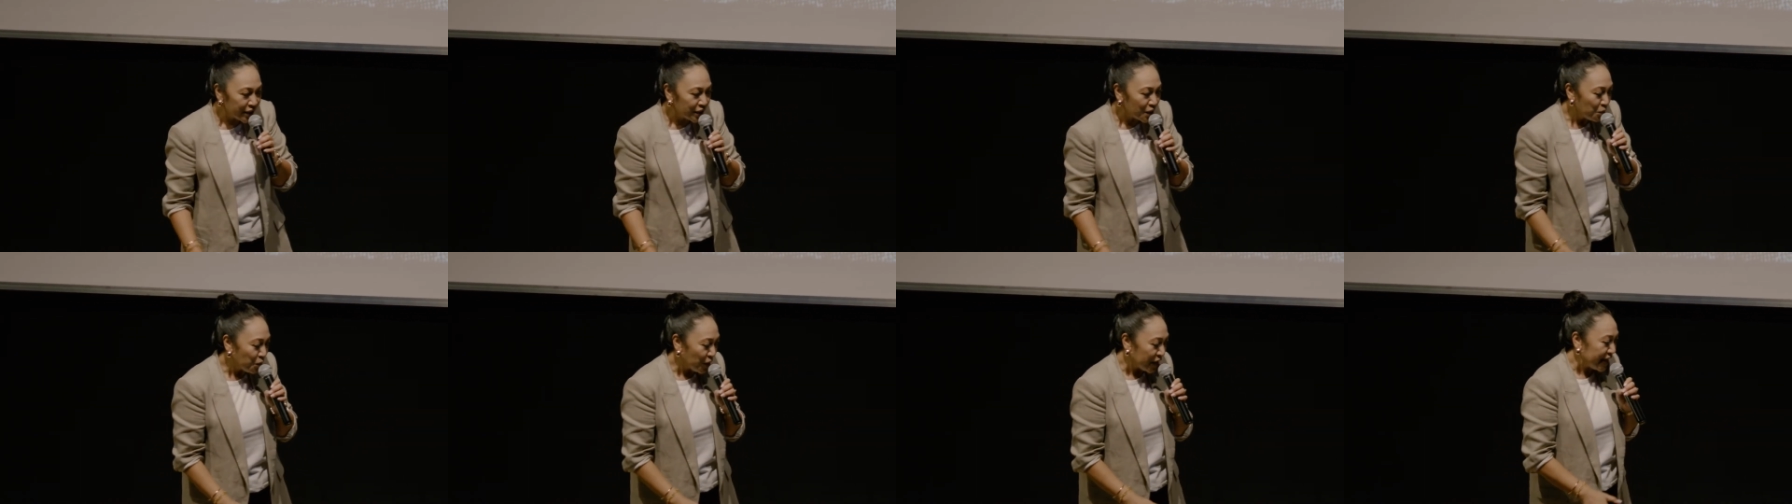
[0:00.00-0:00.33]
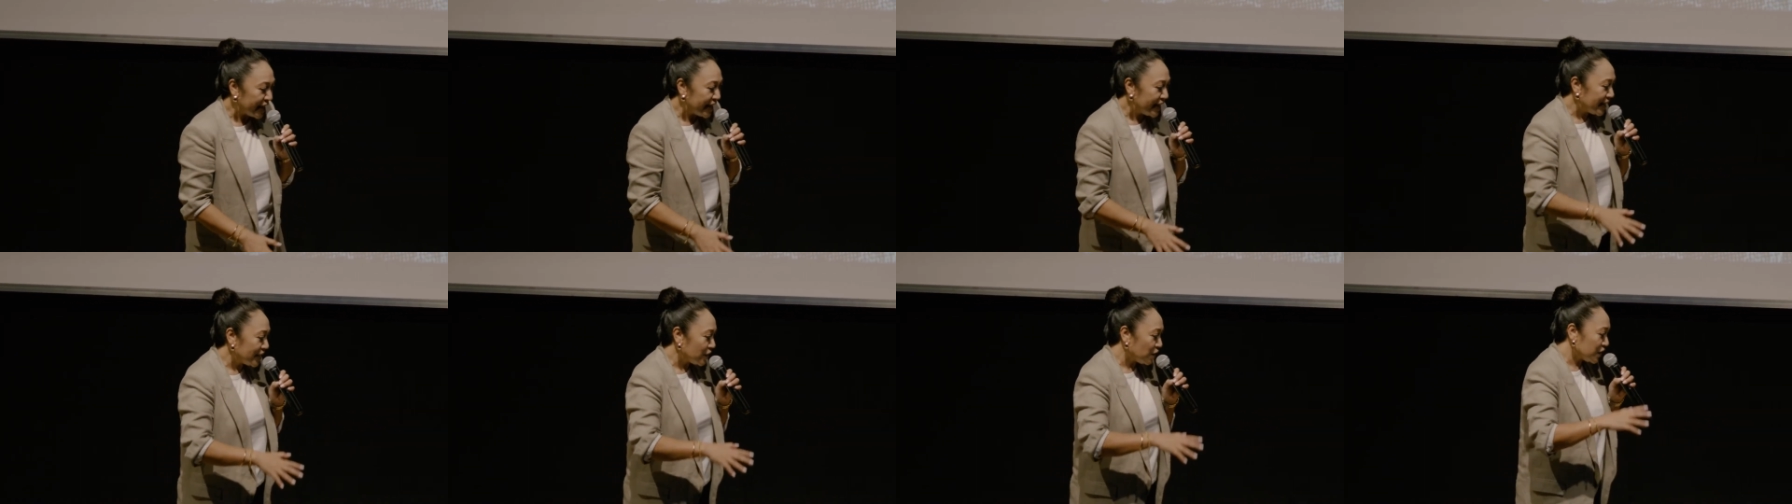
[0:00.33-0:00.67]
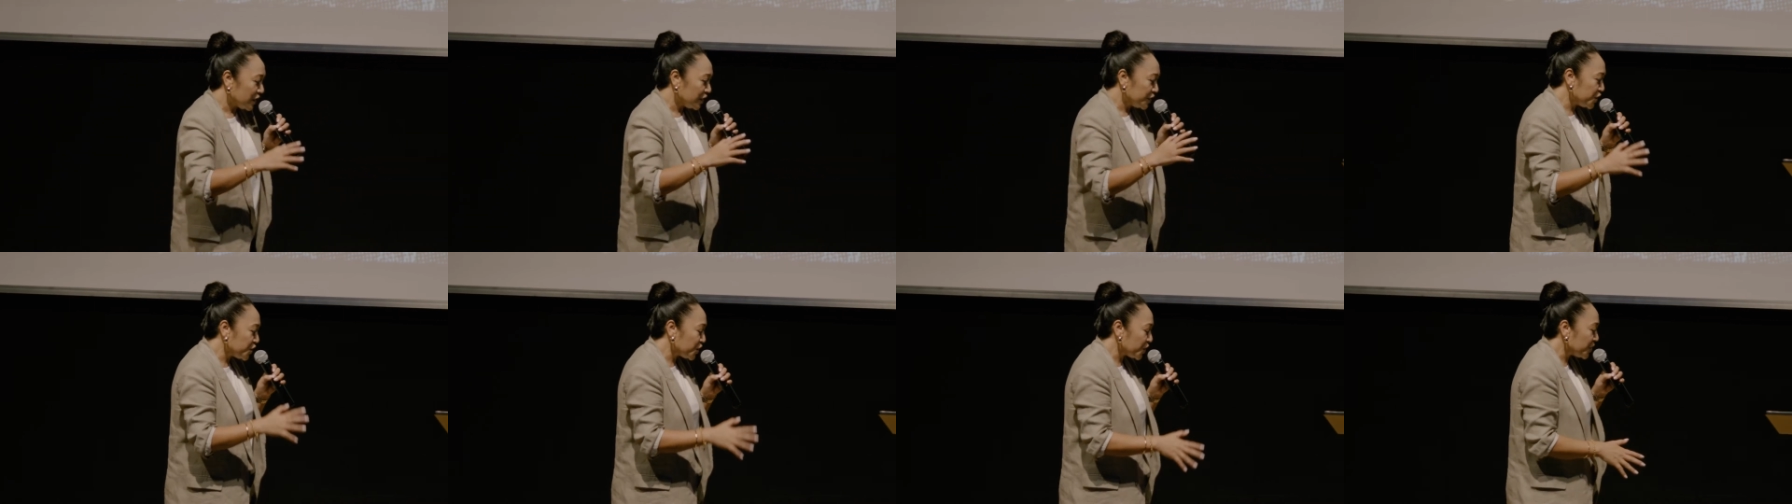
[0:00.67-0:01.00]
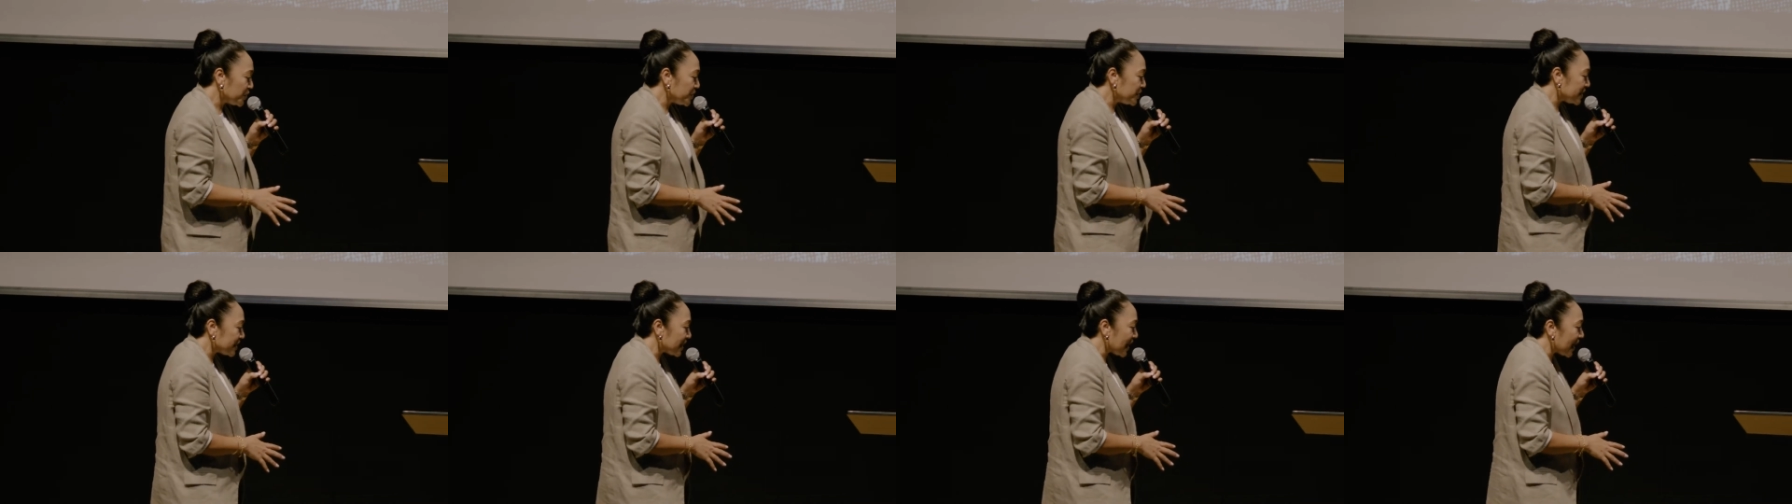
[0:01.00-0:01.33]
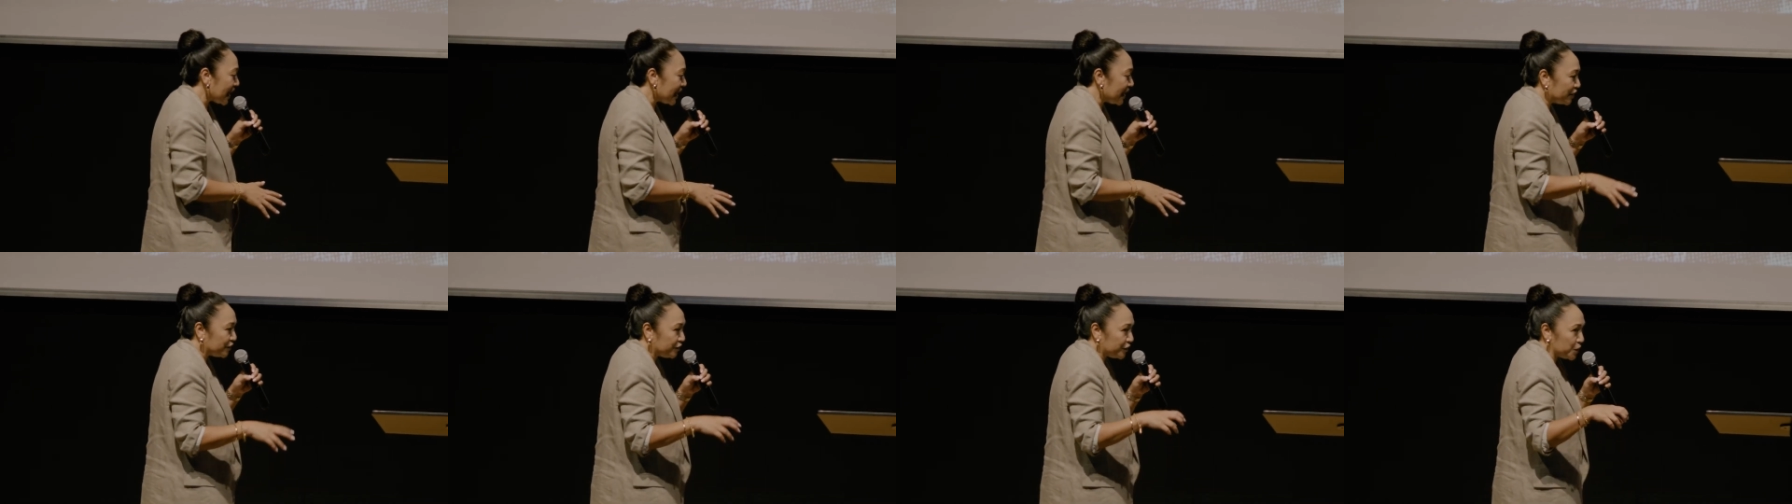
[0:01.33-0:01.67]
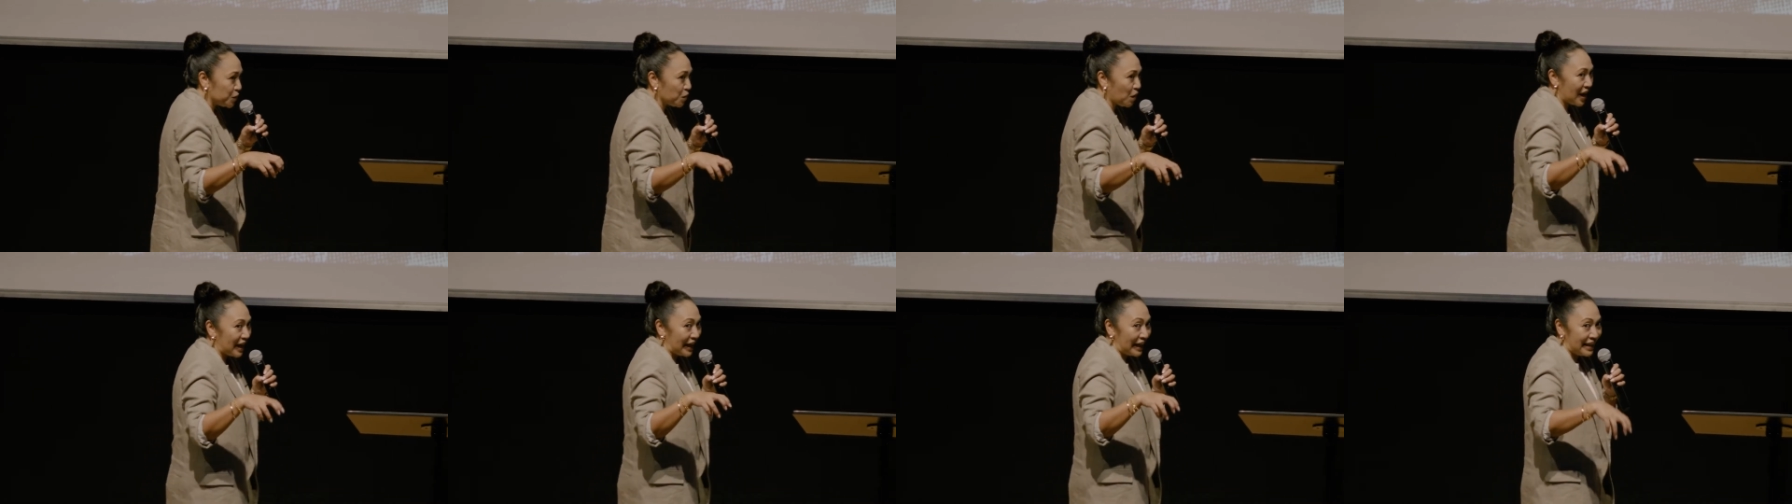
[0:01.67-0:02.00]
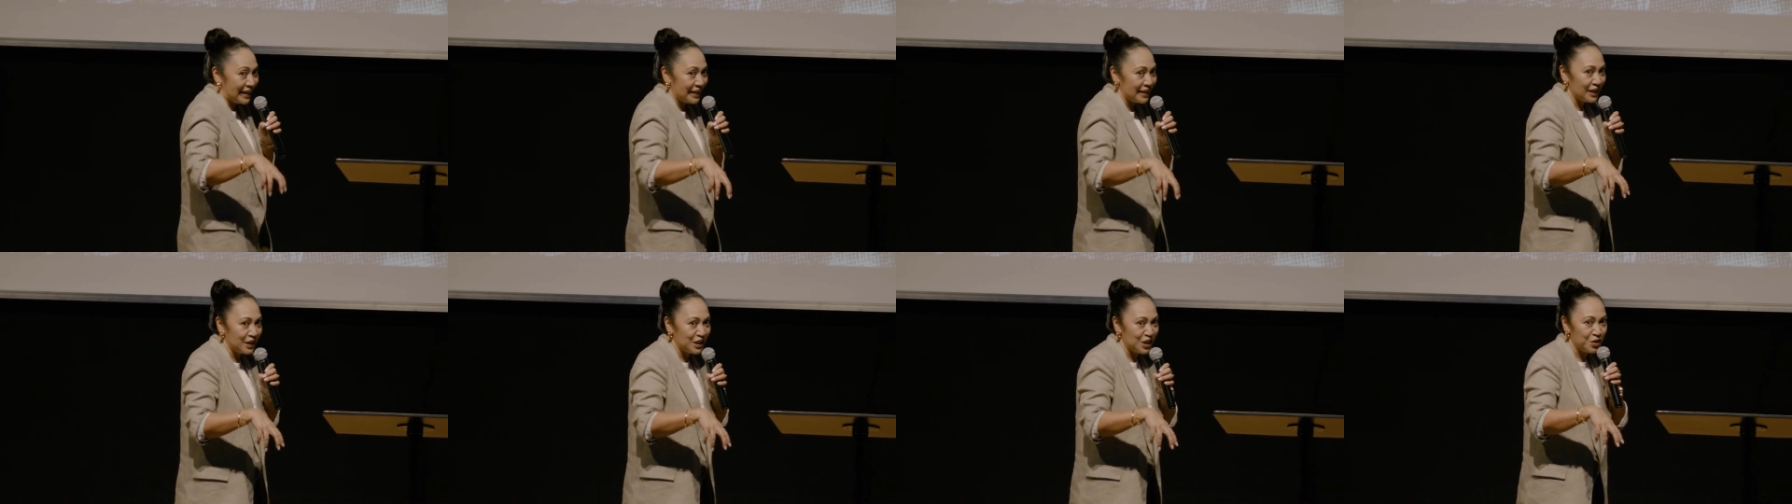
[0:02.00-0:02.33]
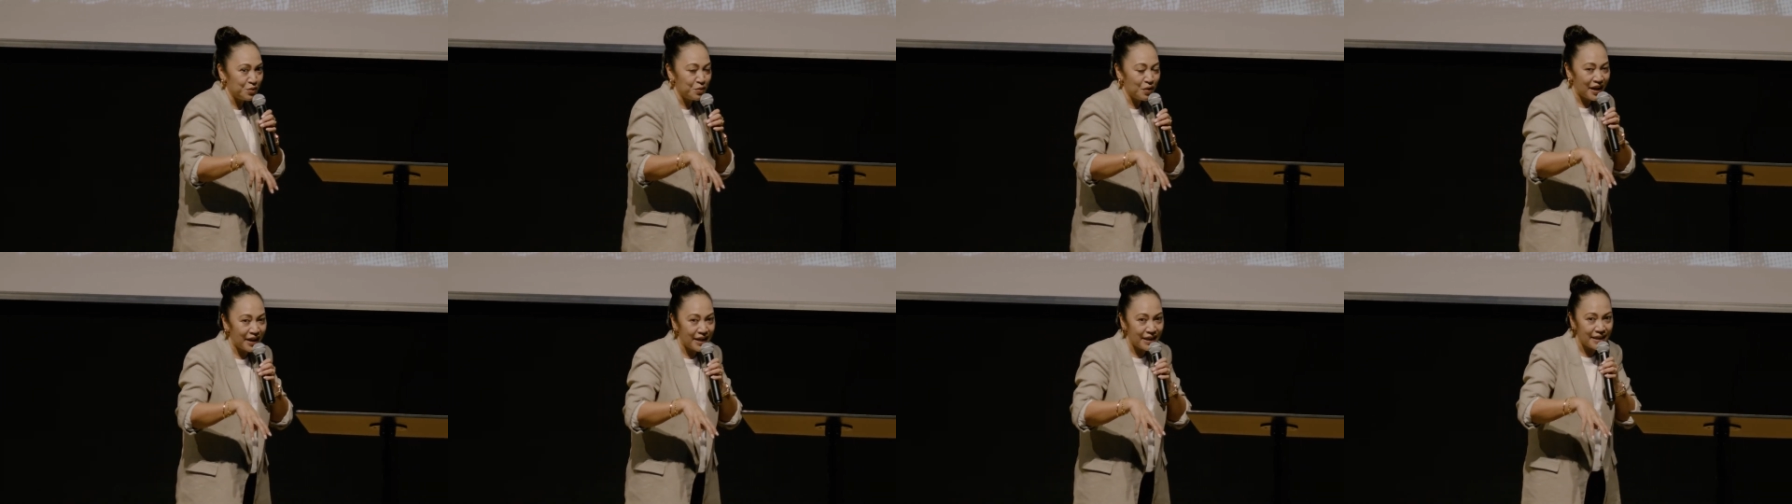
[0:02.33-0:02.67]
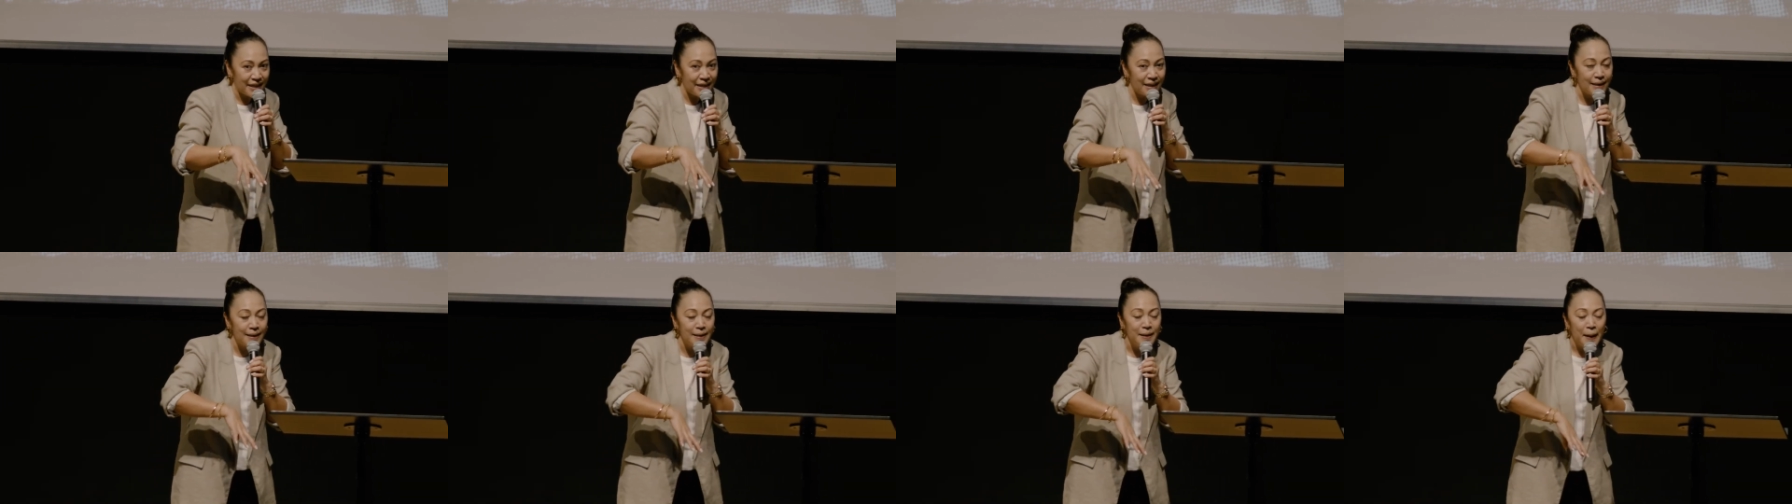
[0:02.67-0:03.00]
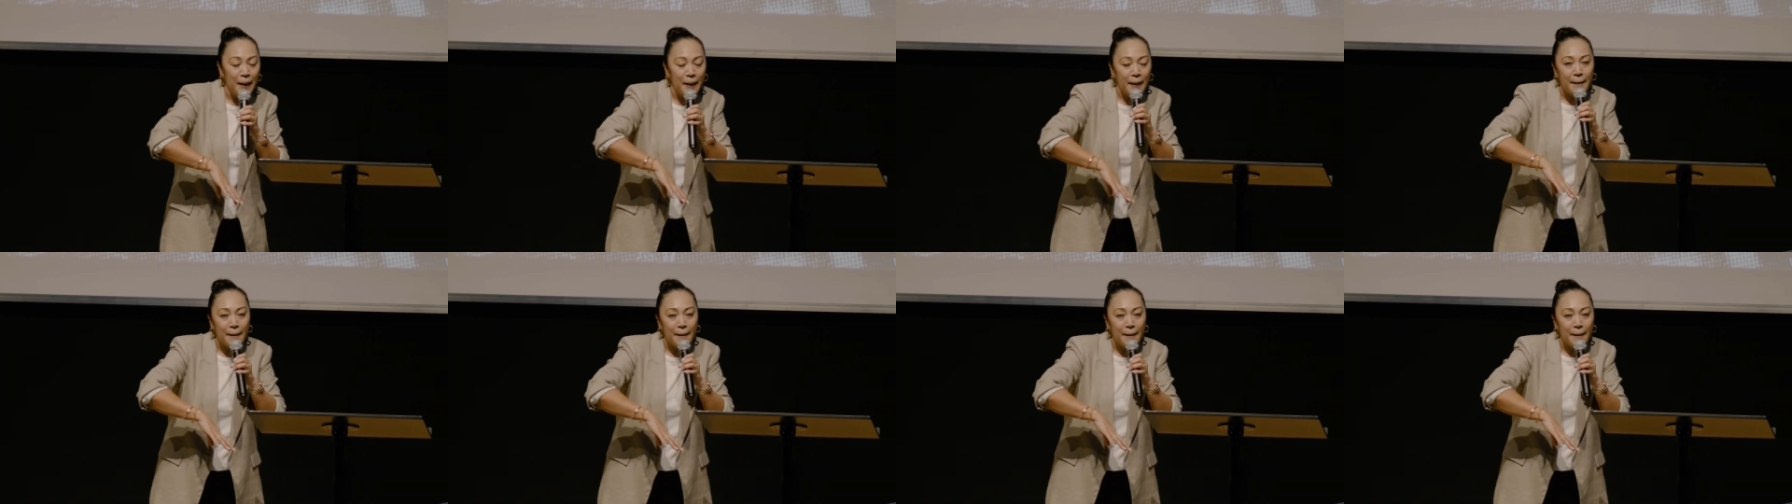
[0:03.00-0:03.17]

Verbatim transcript: the week on a Tuesday if you are in the UAE.